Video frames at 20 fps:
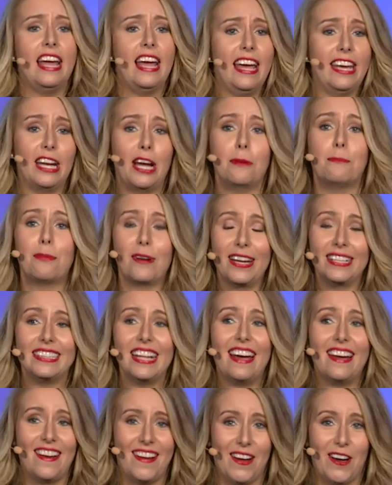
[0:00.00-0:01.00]
And I bring
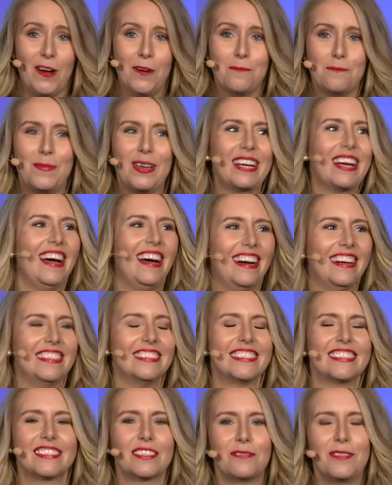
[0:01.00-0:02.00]
that up
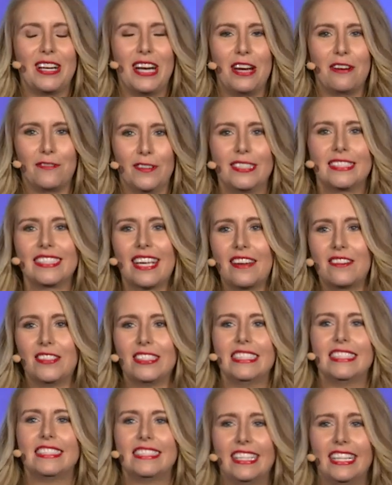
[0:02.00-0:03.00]
because when I first got on
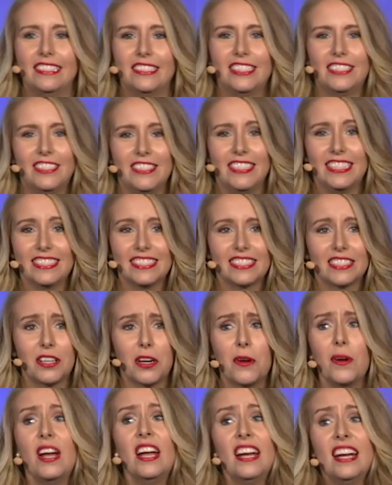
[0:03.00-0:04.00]
this stage 2 years
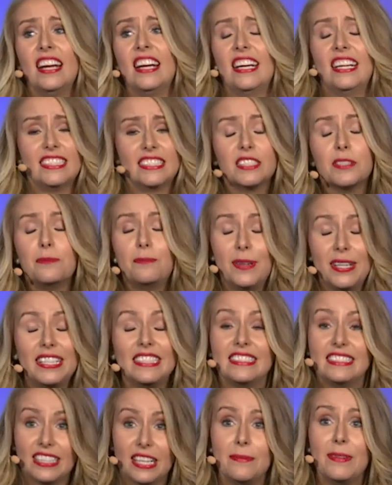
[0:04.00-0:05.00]
ago, it's a bit
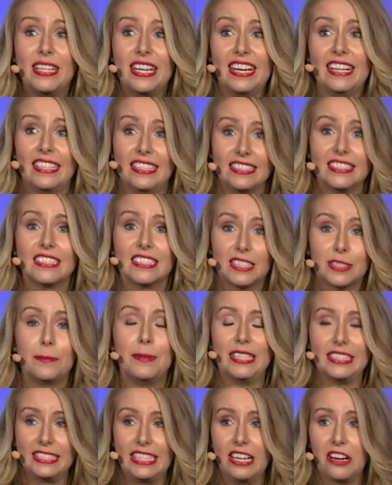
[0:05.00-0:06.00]
intimidating, it's a
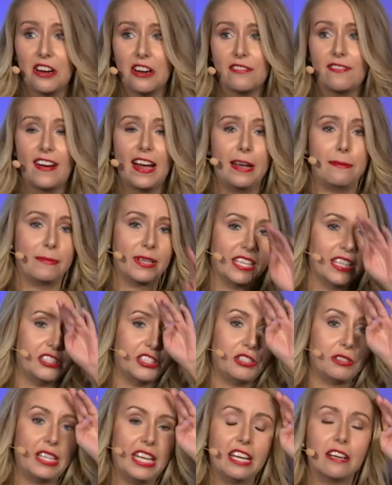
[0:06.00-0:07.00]
bit terrifying
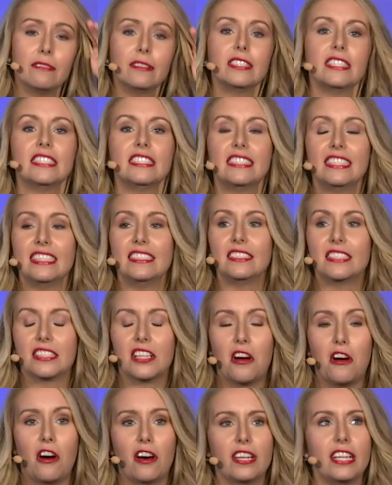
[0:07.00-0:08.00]
because you can't really see into
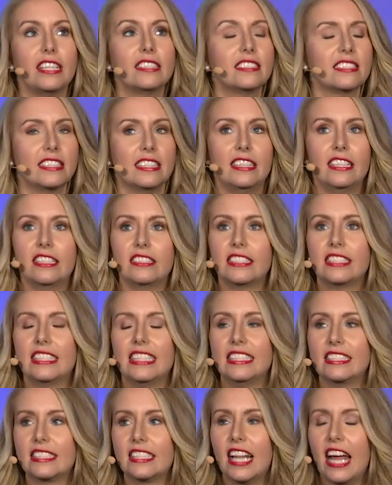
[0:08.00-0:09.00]
the audience and there's
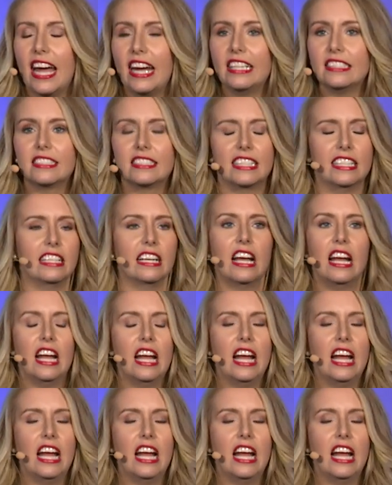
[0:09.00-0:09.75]
these lights, and